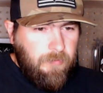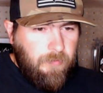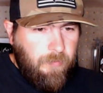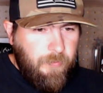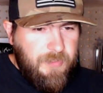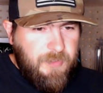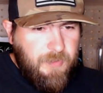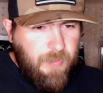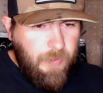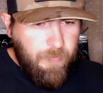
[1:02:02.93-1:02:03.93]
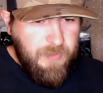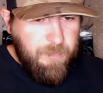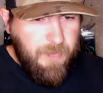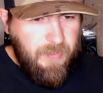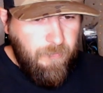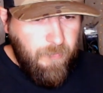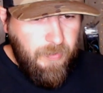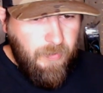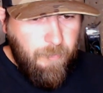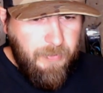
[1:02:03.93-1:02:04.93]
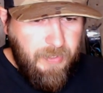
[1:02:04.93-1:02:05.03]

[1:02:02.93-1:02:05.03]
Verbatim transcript: What's, what speed of reel on big